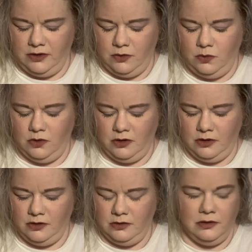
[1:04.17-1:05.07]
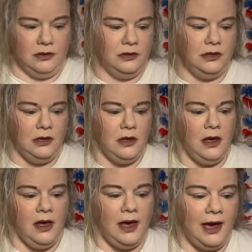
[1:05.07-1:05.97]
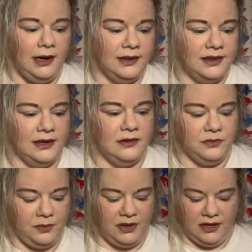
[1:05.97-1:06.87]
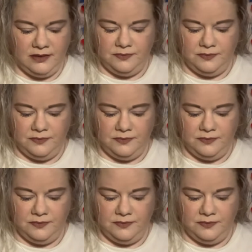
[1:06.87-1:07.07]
or anything, but